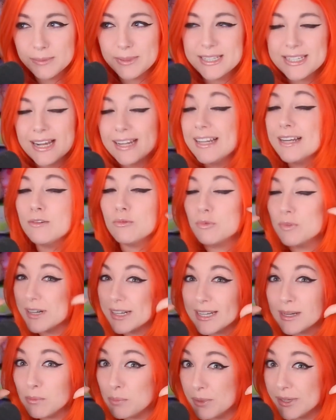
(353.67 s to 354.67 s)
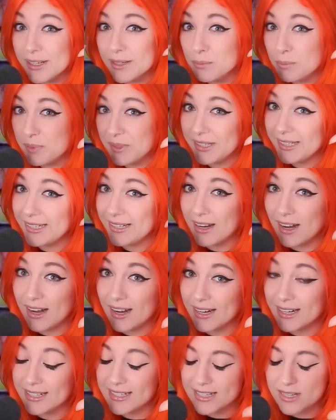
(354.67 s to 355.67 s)
He's got really big beady
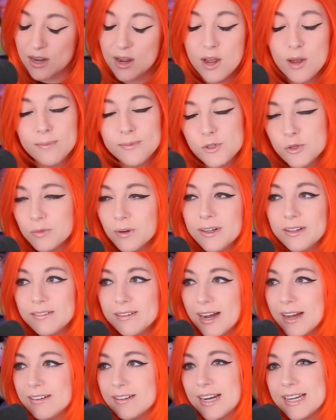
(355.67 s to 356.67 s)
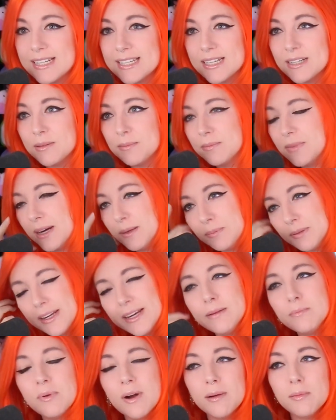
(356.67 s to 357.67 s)
eyes. You run around as him. I
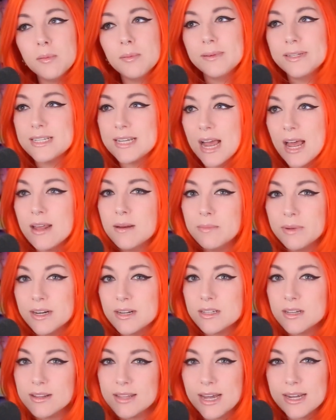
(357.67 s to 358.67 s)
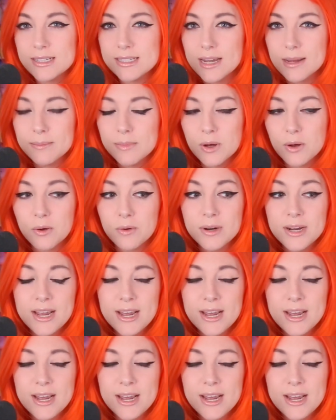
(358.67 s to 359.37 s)
played probably 10 minutes of that demo.